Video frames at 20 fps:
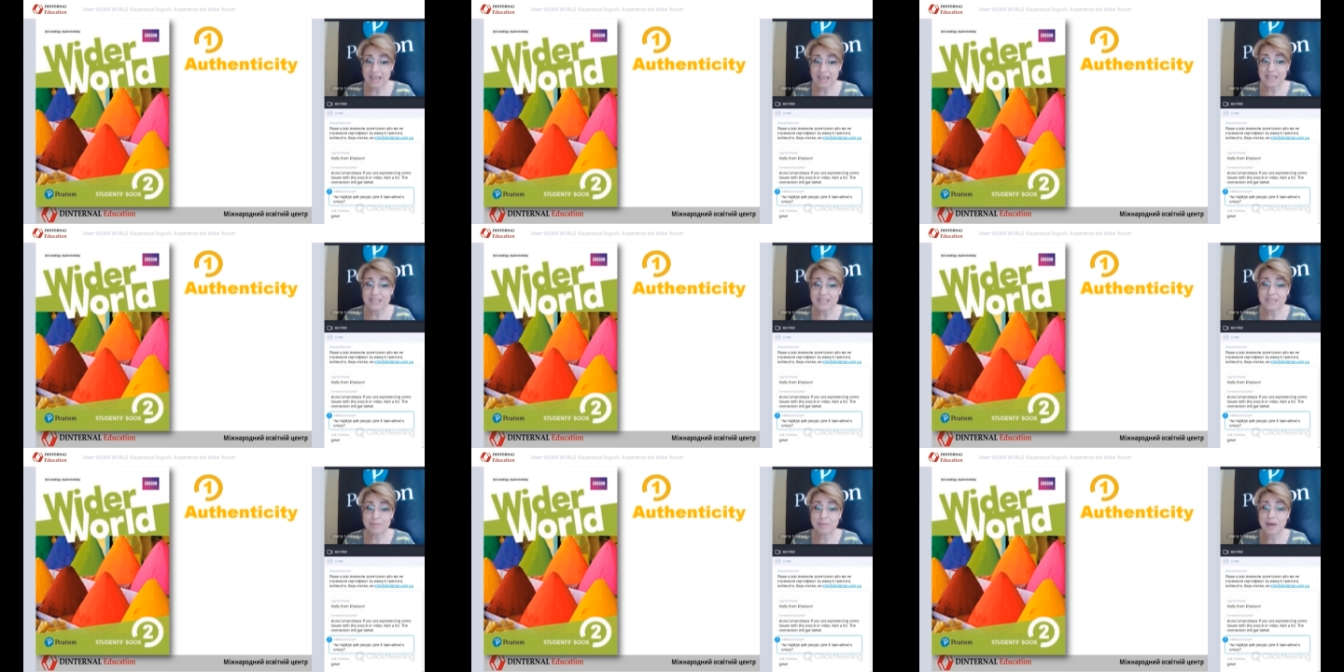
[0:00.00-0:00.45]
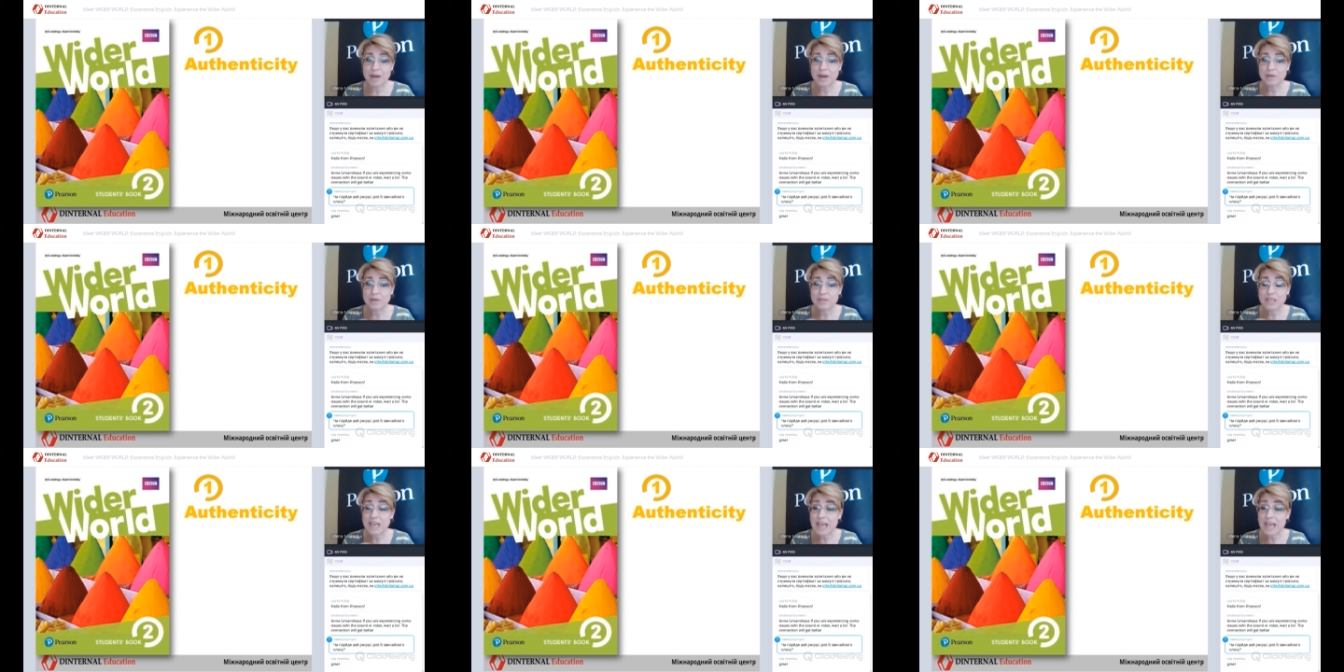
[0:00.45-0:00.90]
it's
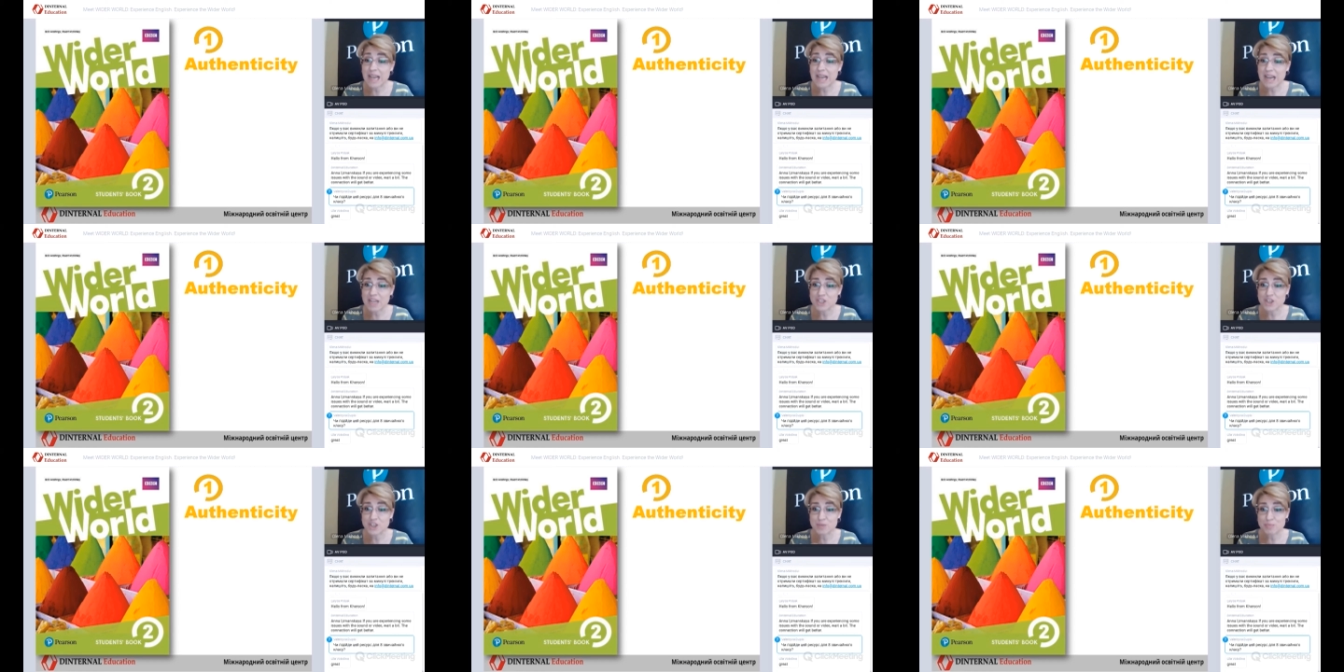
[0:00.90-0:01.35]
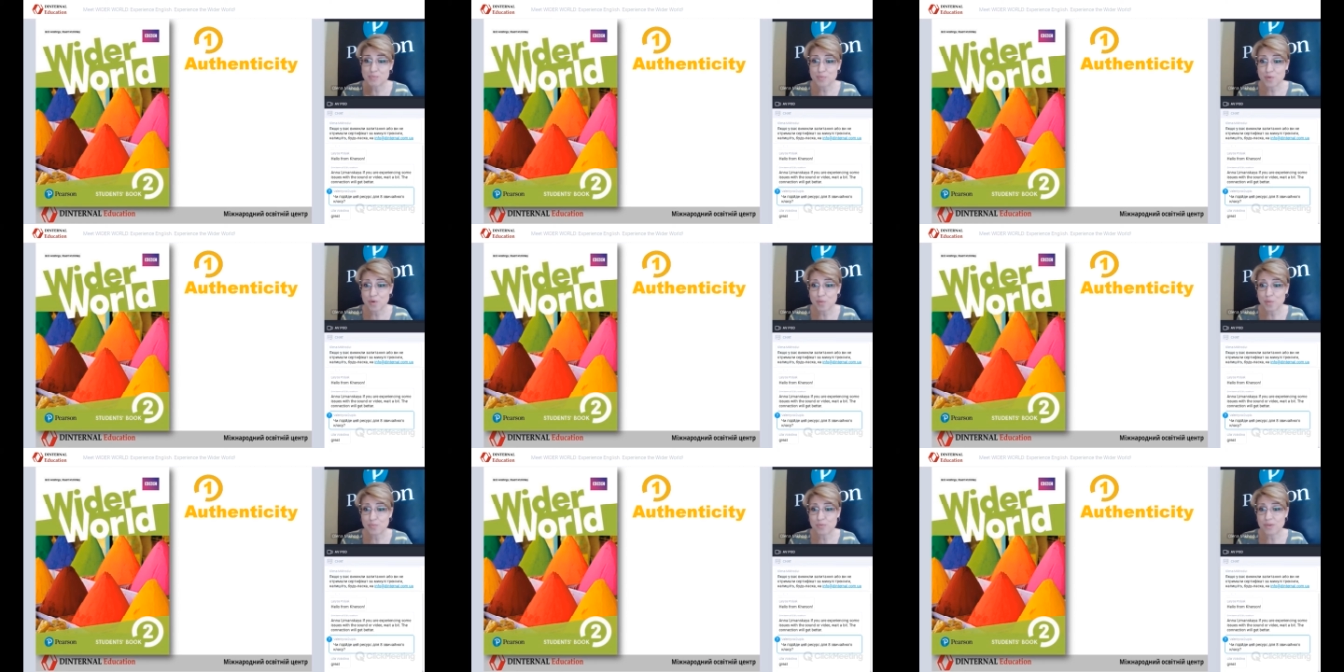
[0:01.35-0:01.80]
about age
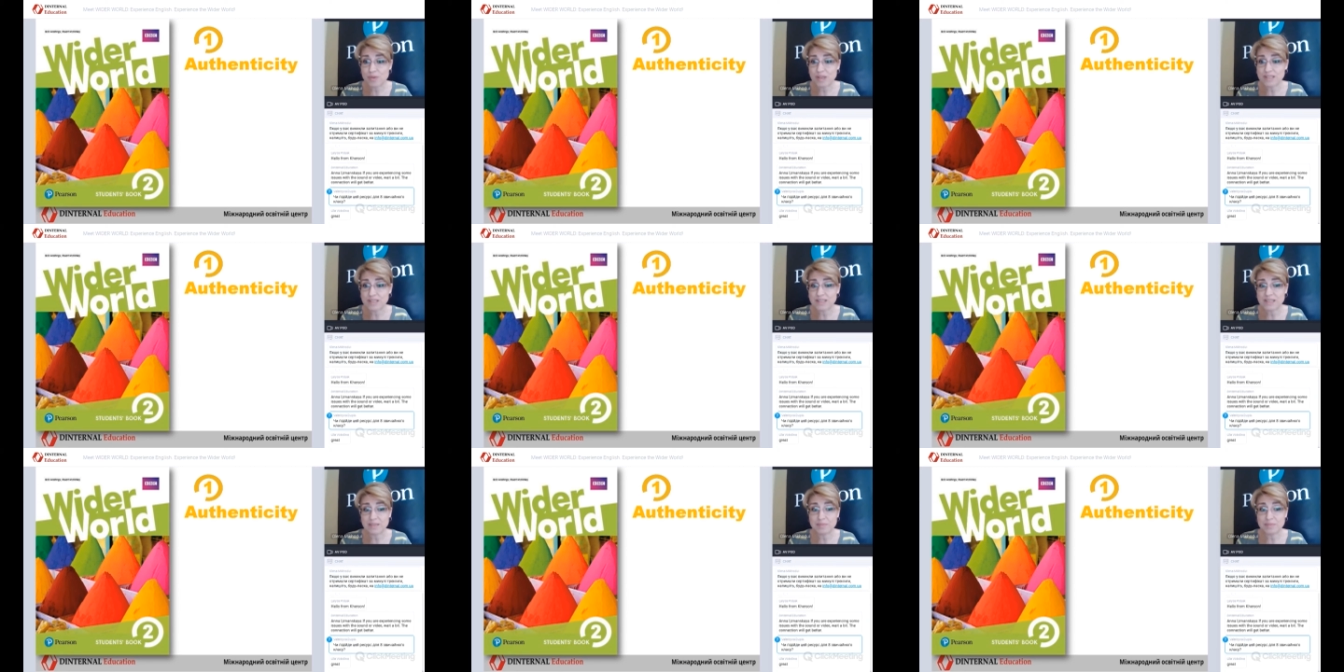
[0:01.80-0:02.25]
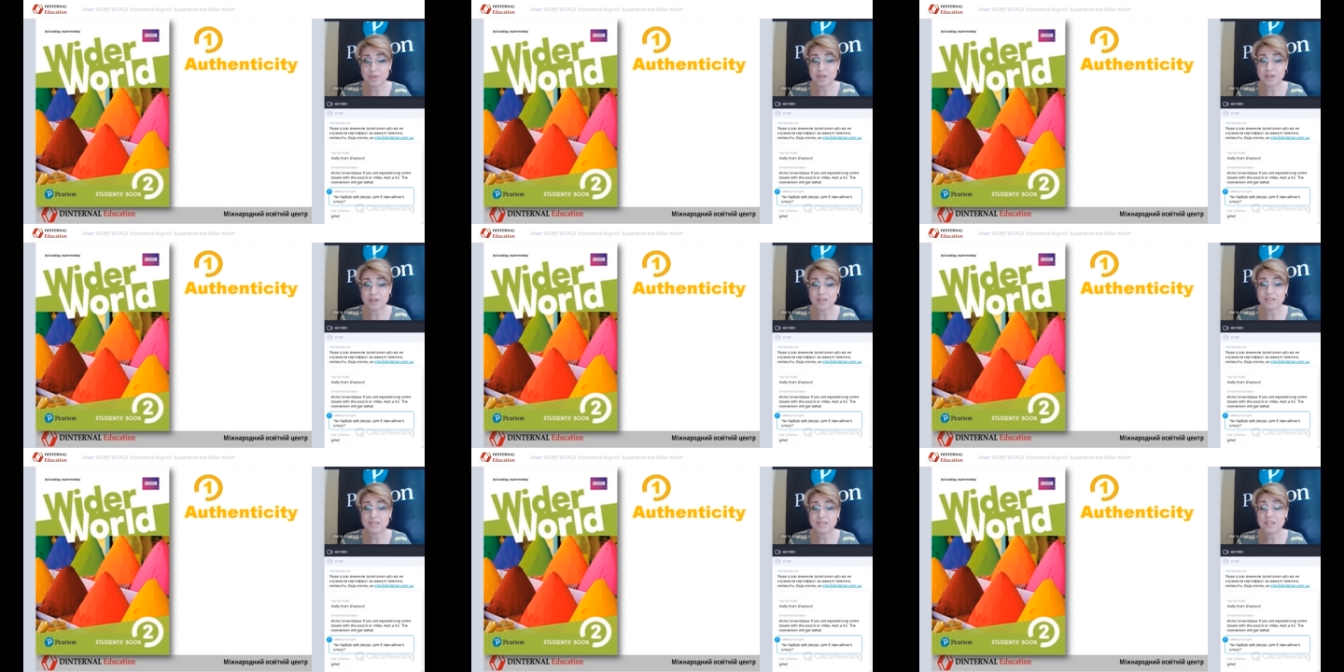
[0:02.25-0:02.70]
appropriacy,
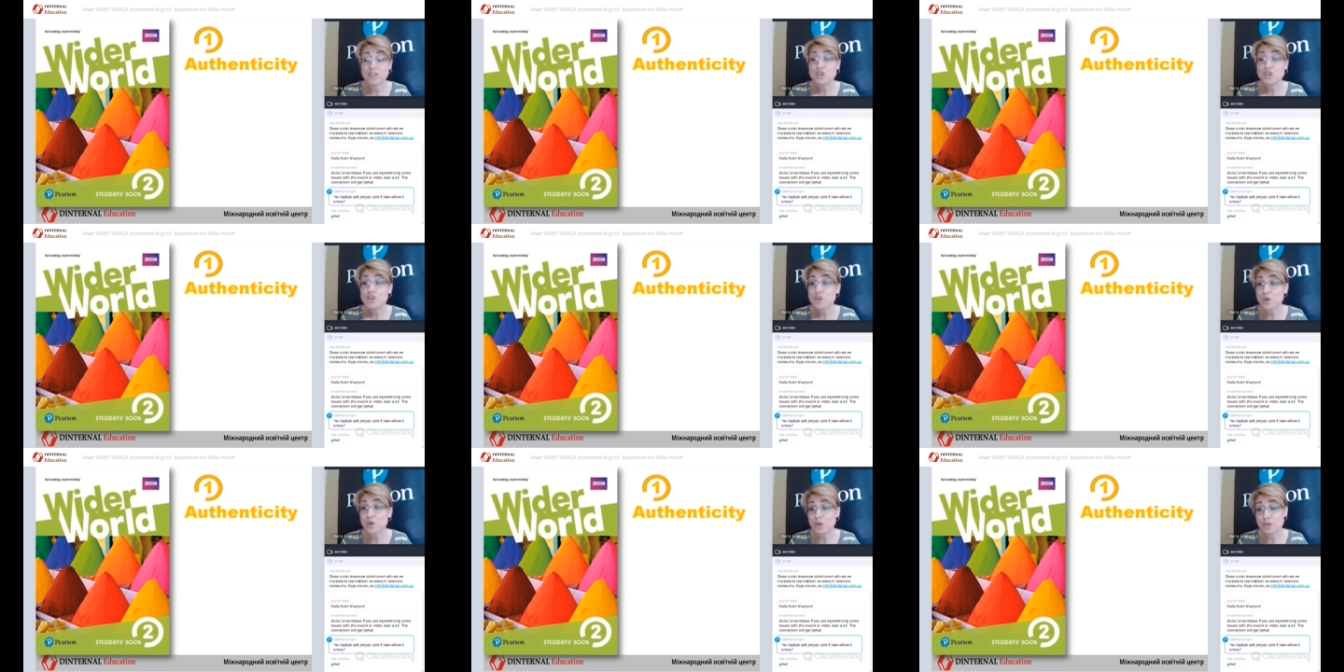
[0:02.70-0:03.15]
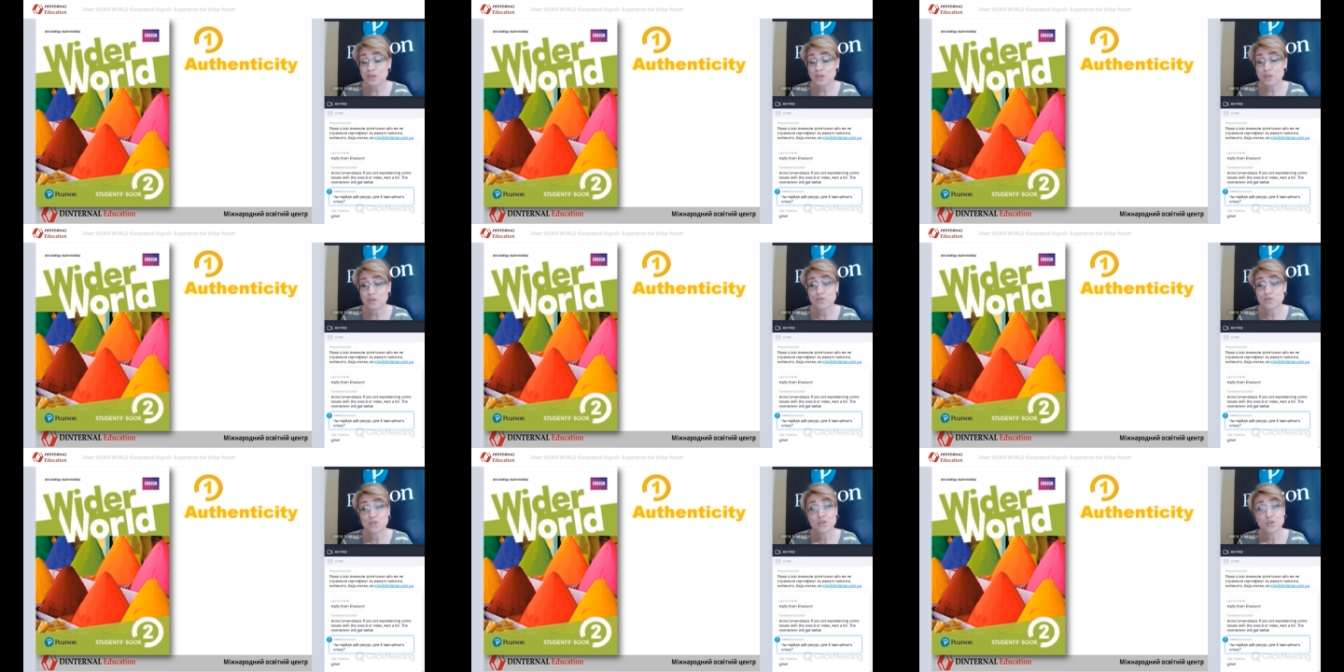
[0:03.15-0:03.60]
because the
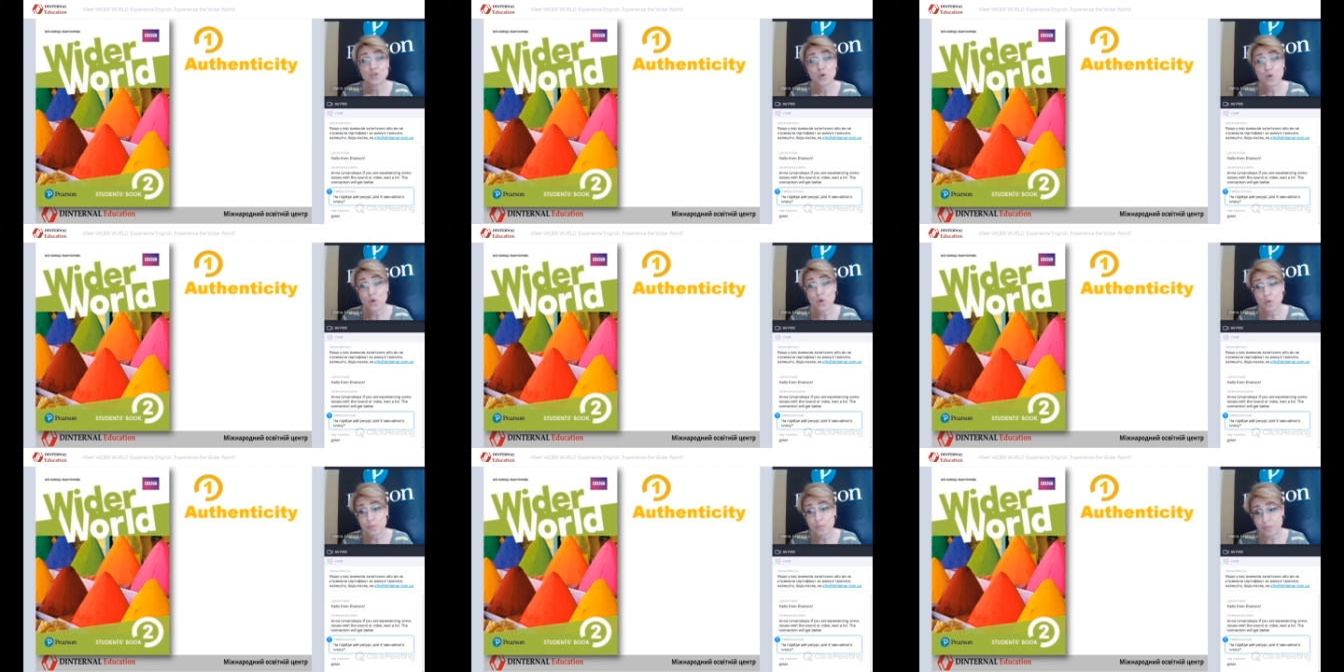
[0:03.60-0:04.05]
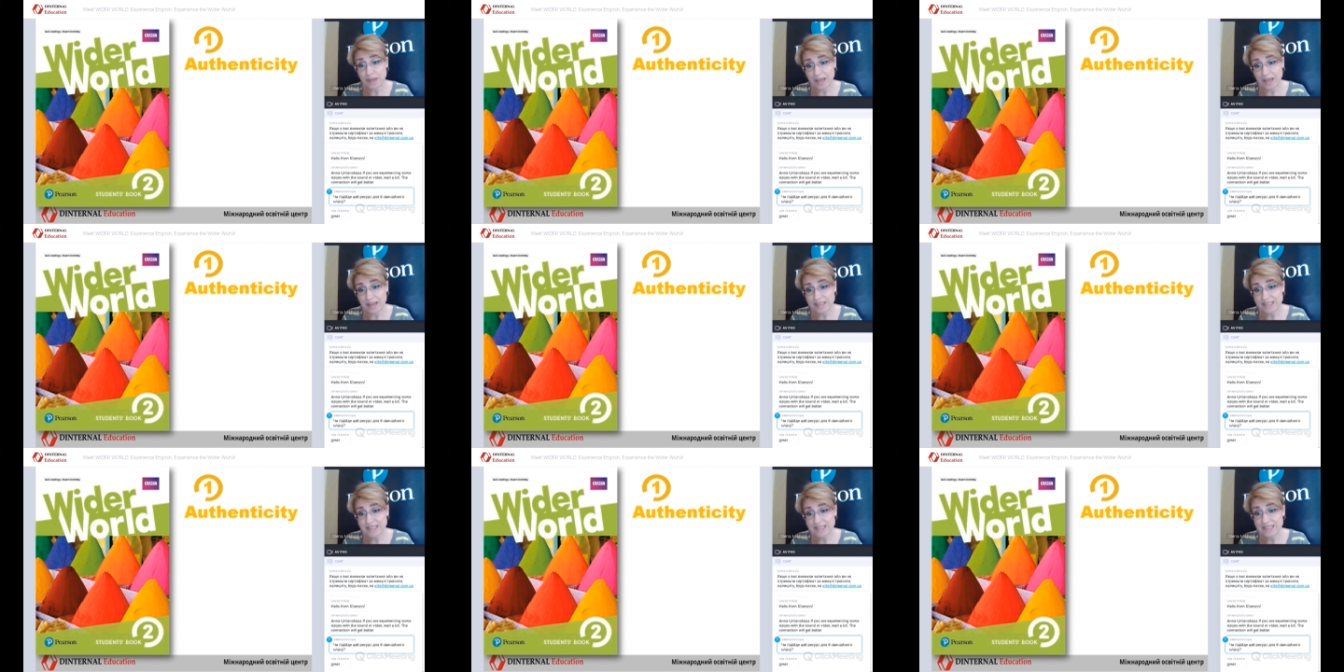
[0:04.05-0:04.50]
choice of
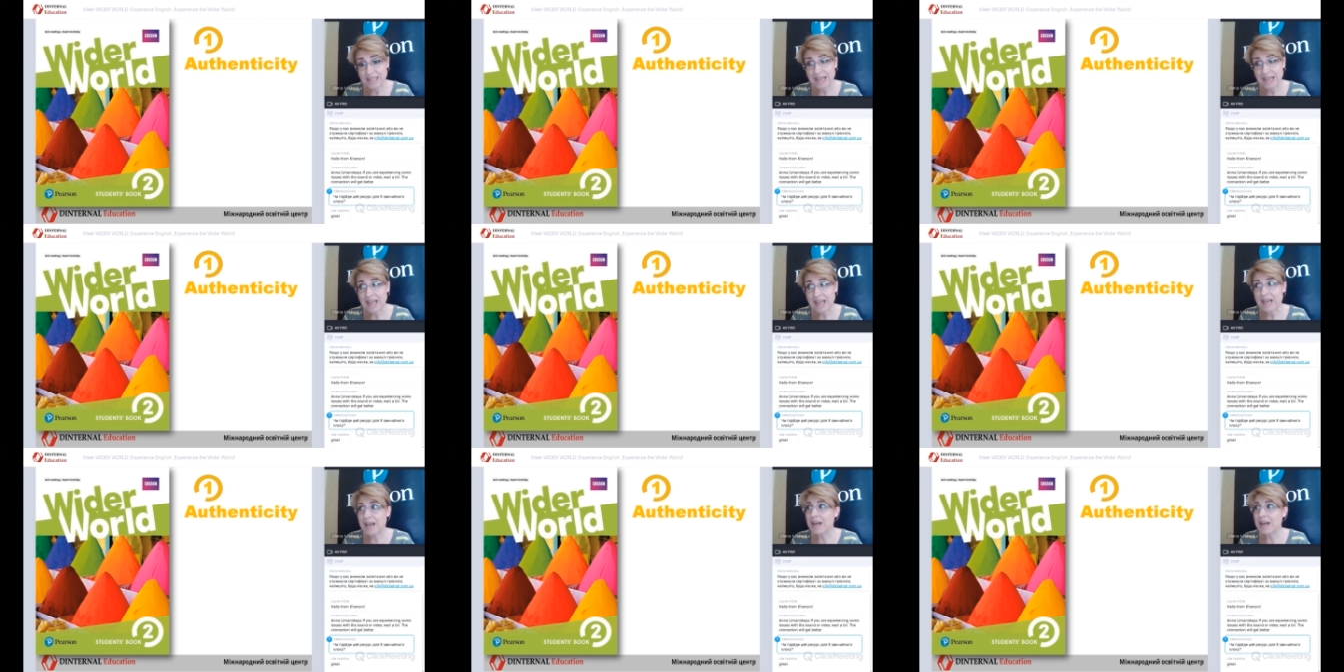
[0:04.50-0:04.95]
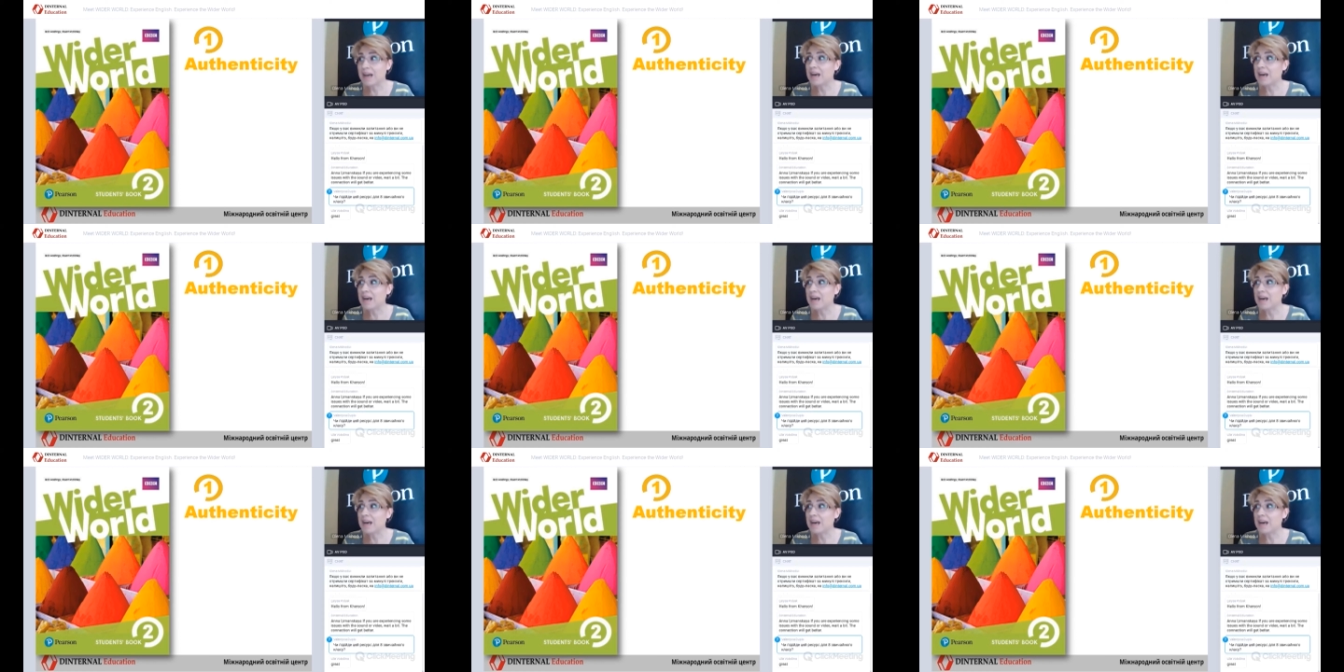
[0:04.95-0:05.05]
topics,